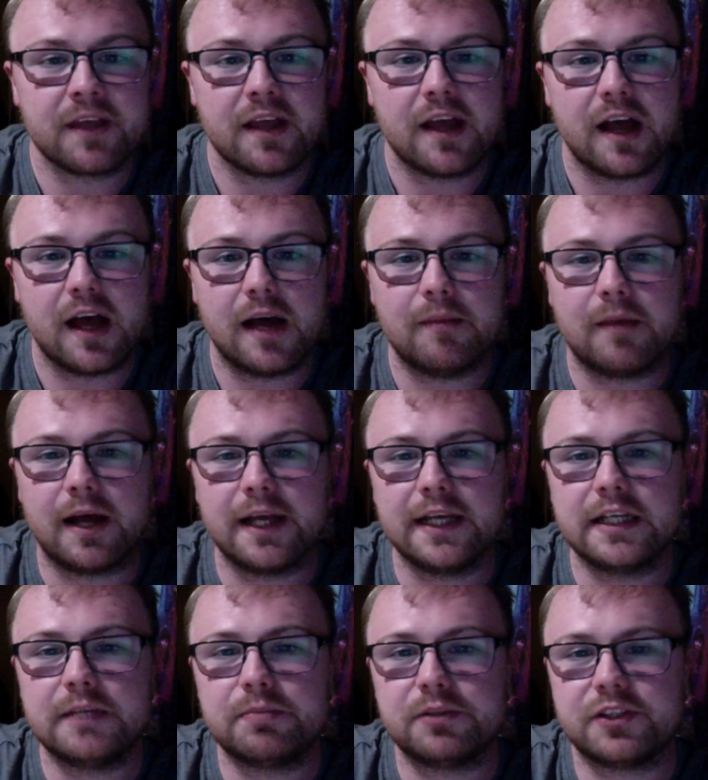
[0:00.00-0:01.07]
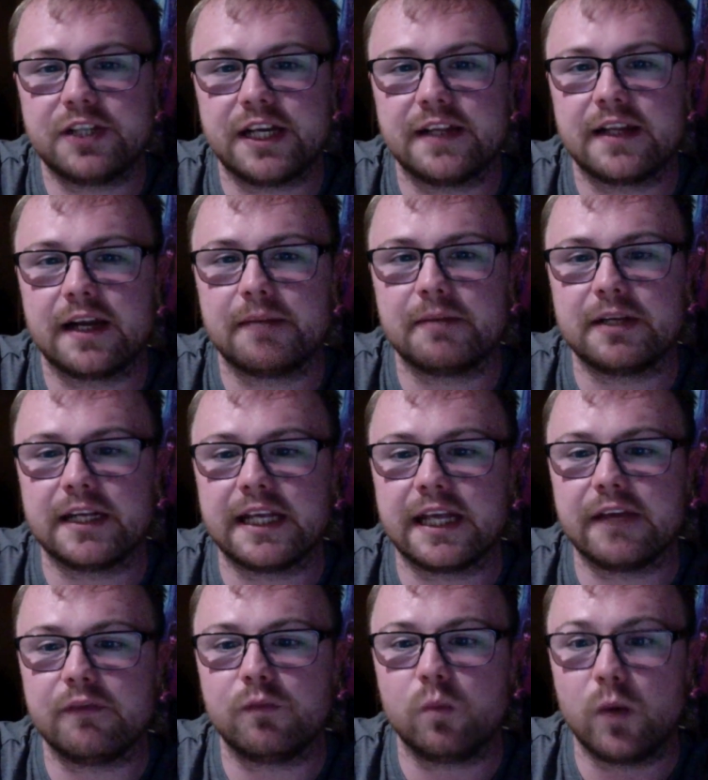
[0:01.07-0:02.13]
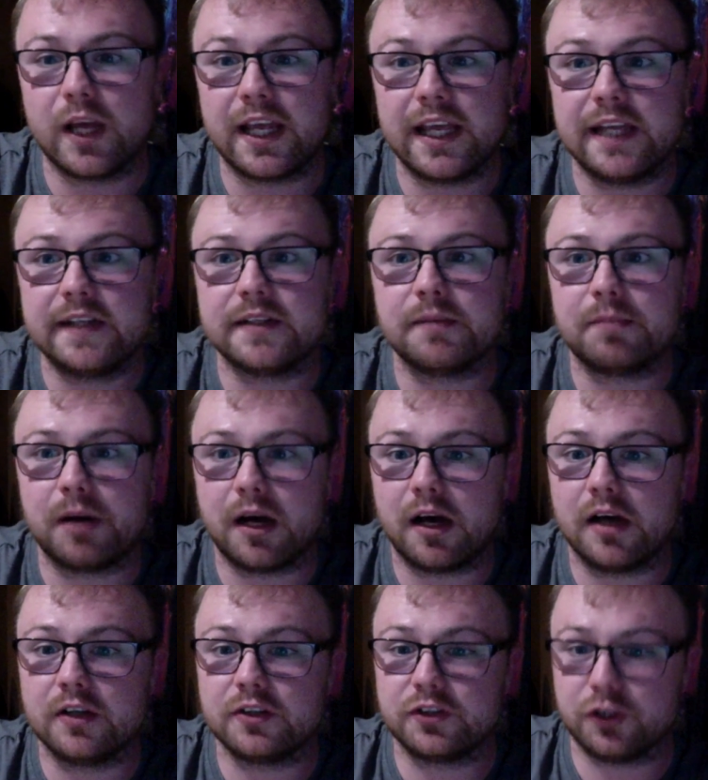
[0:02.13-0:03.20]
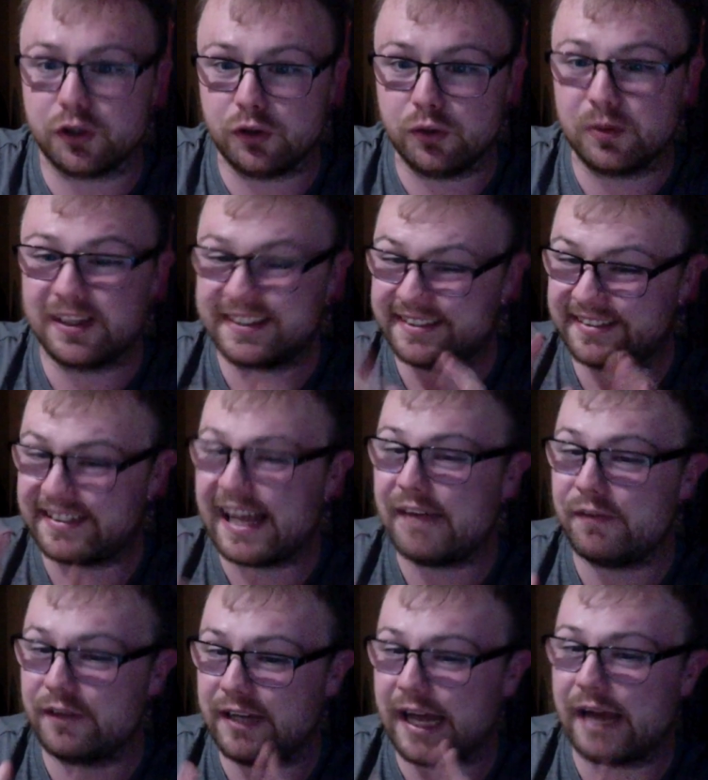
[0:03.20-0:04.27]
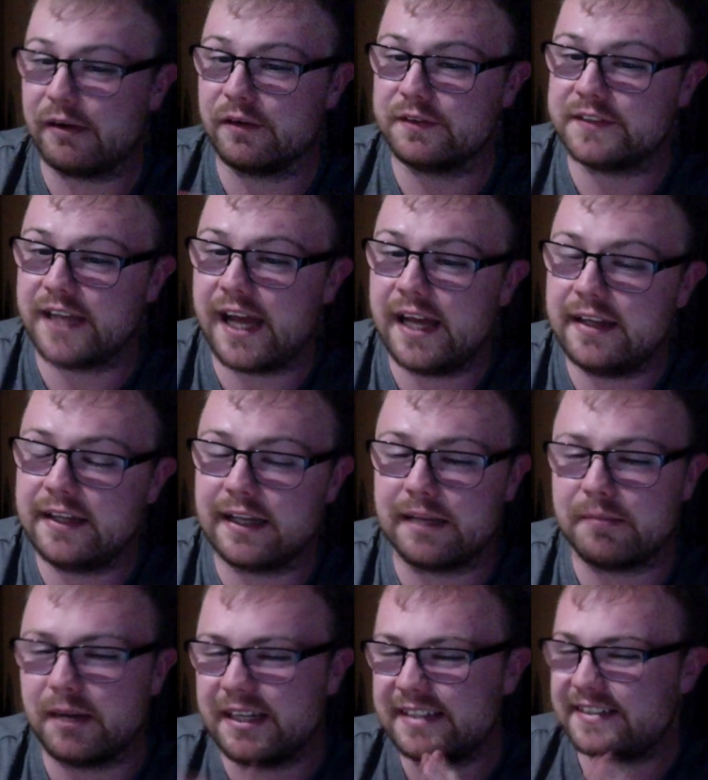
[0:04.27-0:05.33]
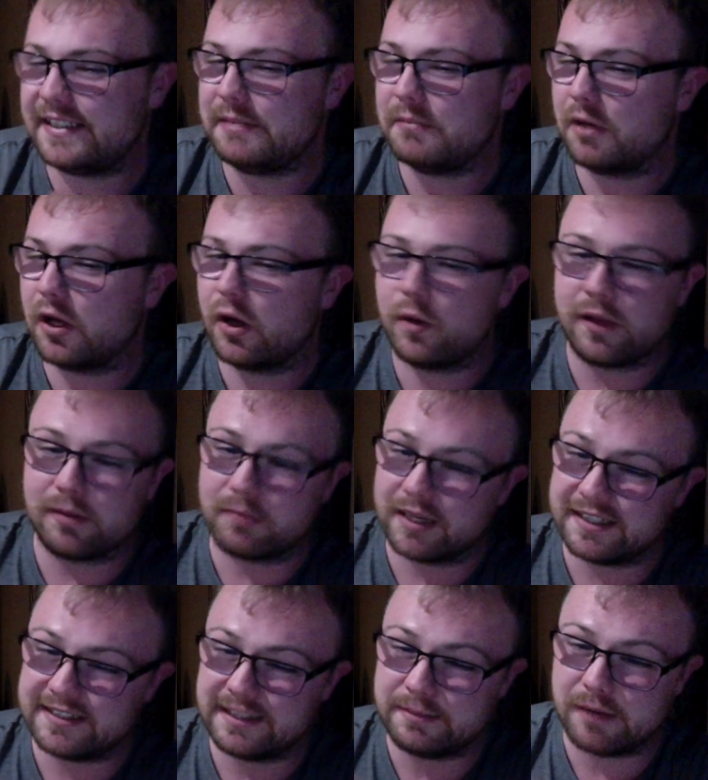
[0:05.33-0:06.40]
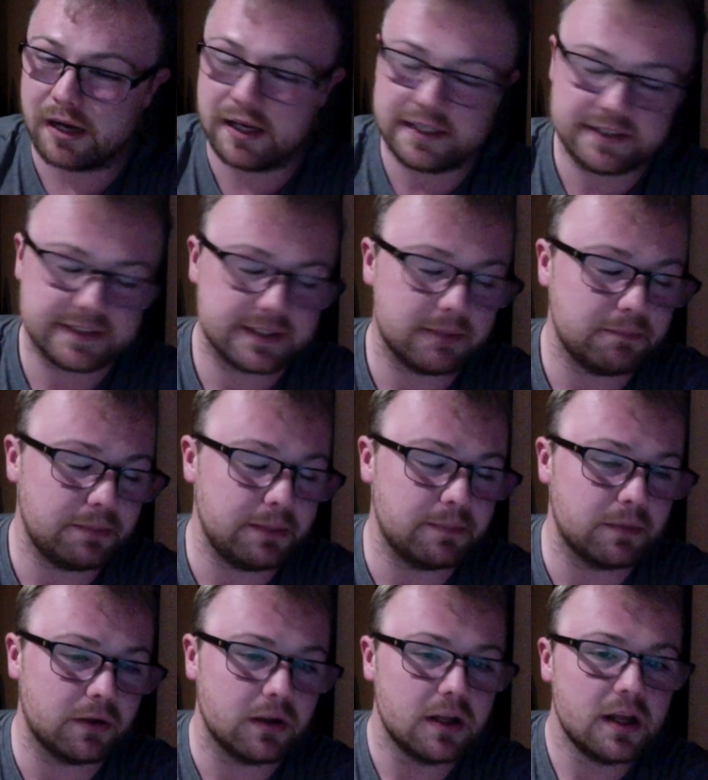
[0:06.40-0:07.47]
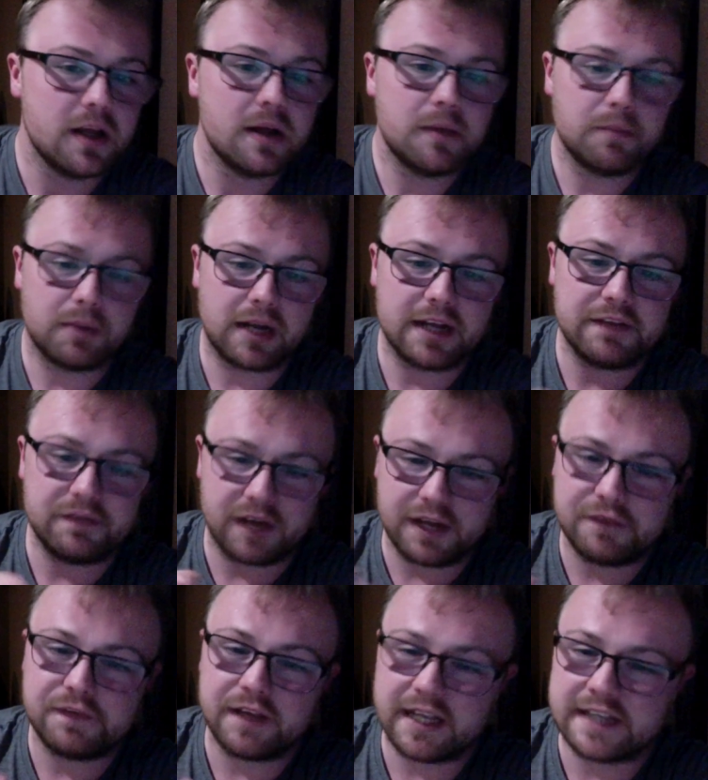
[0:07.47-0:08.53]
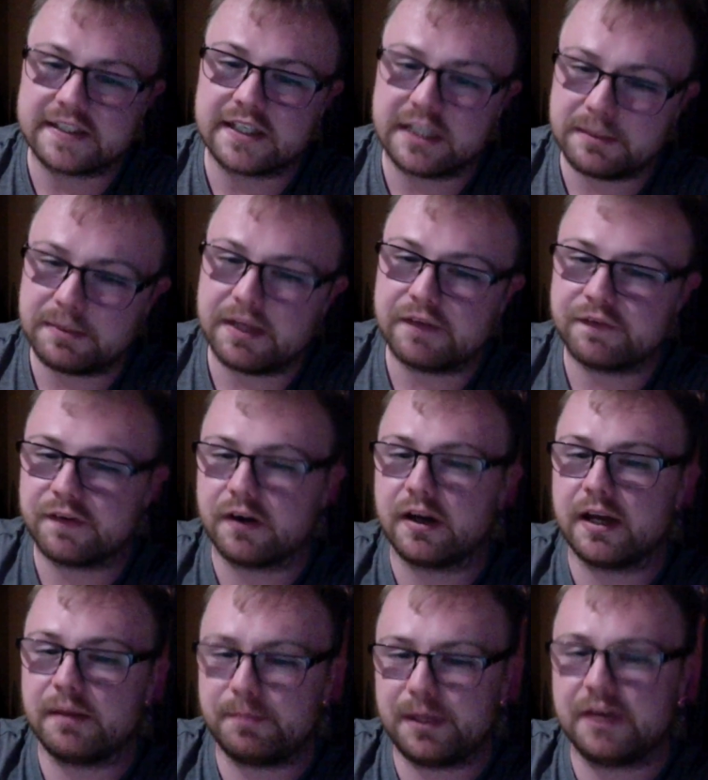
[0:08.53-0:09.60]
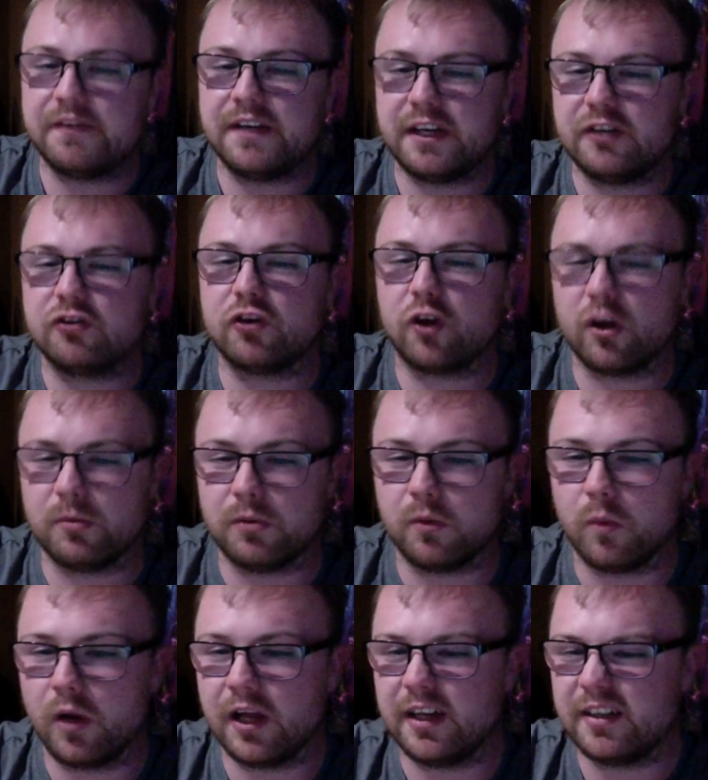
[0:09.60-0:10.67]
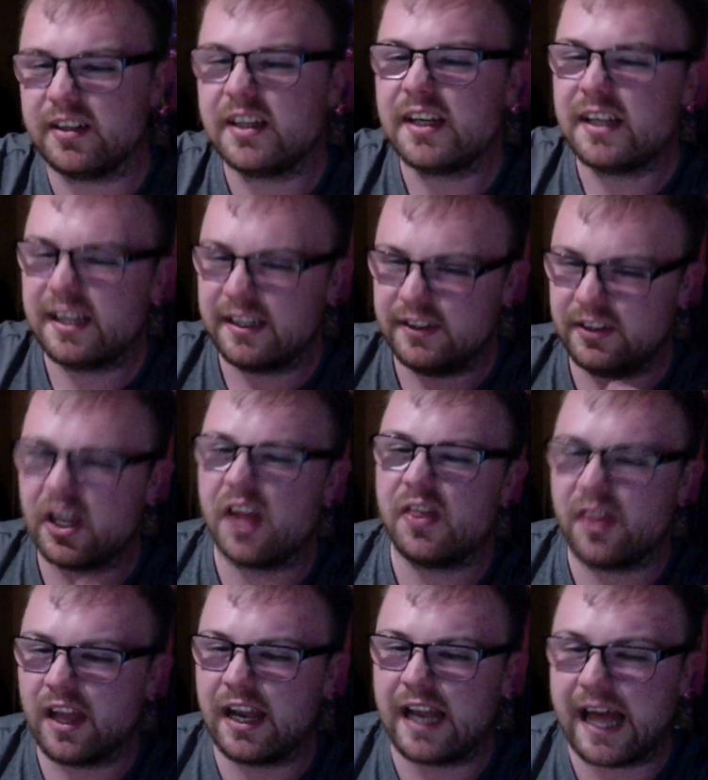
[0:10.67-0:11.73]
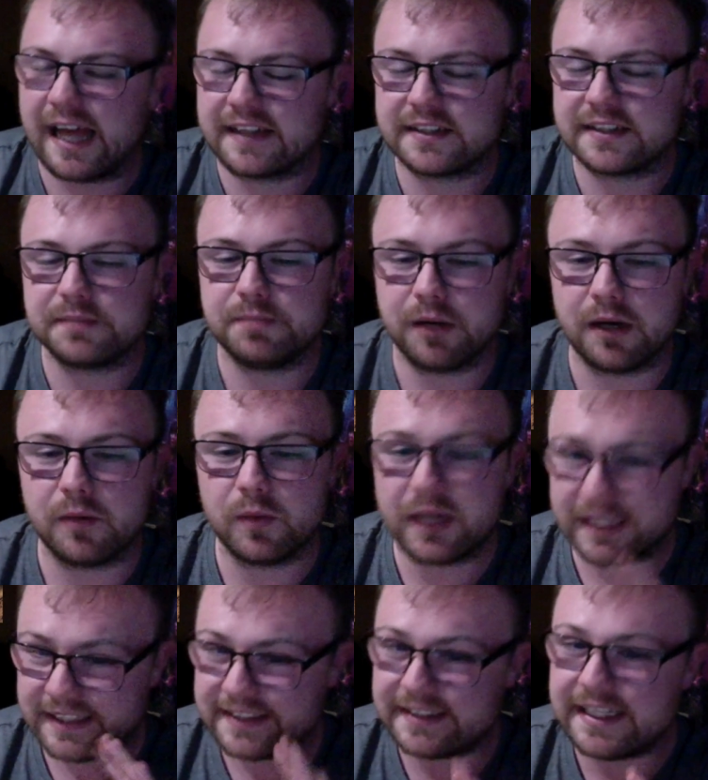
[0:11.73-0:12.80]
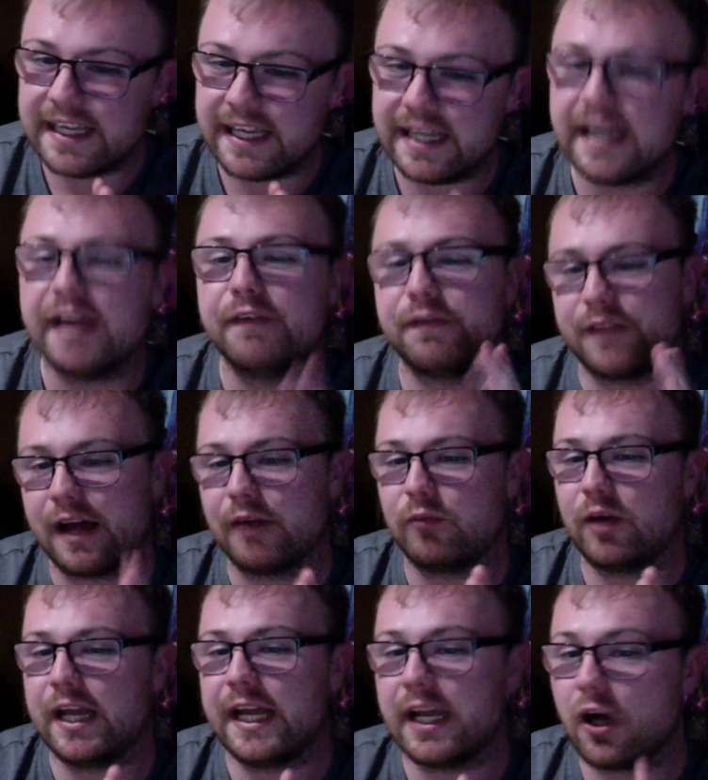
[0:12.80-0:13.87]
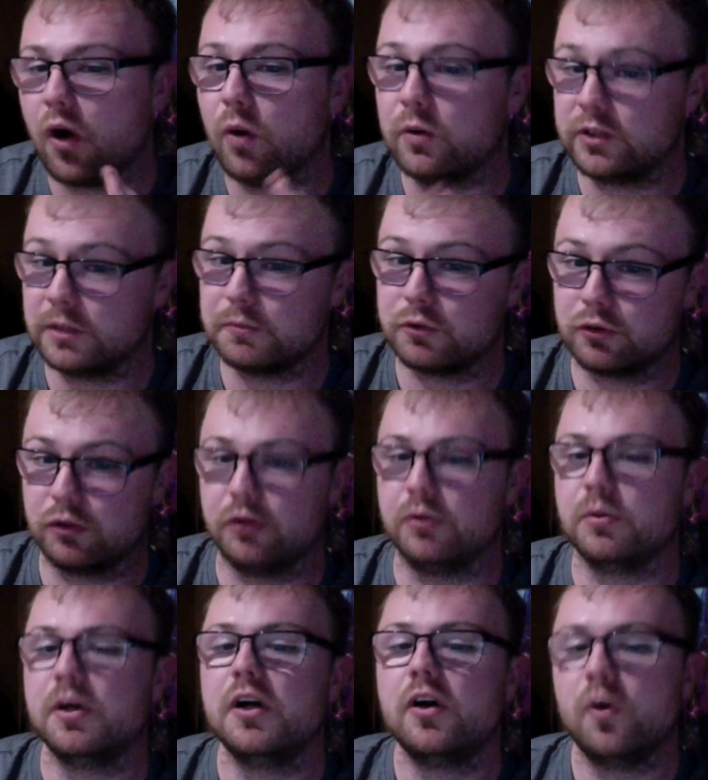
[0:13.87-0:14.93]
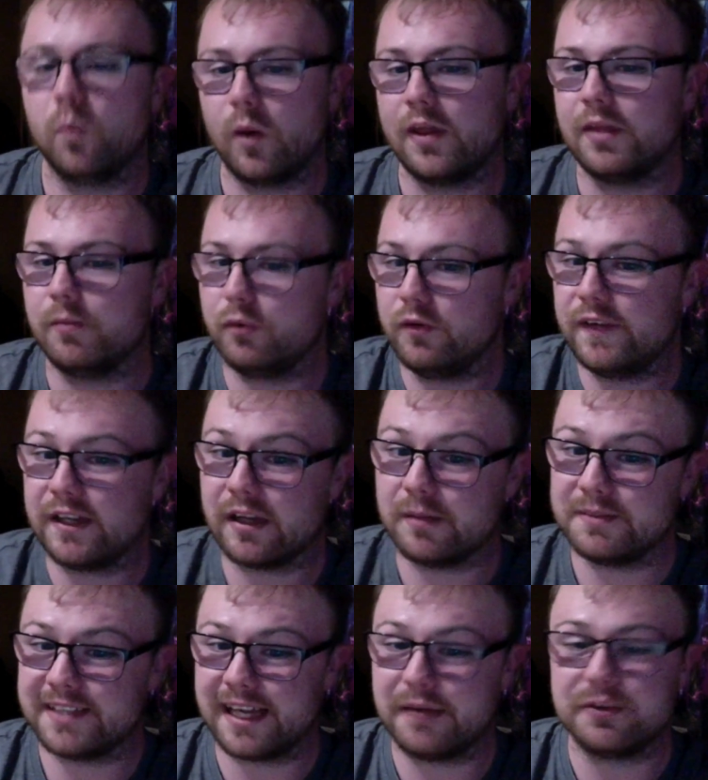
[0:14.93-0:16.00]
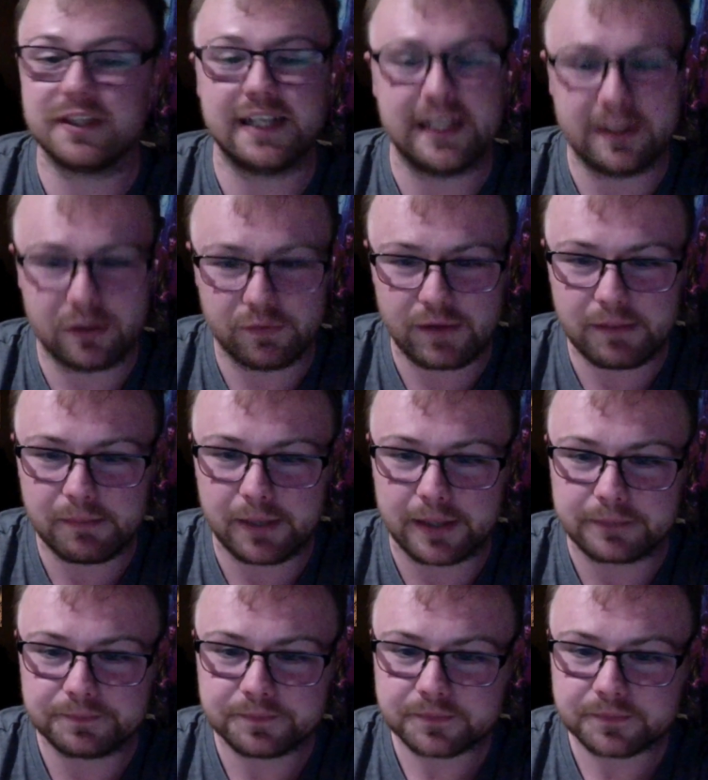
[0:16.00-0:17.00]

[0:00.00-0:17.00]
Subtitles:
I'm going to predict that I'm going to give Wicked Part 2 a 7 out of 10. Now, that might seem low, that might seem high to some people, but I think it's going to be a bit of an enjoyable one nonetheless. But we're going to see if that rating holds up true when the movie comes out in November.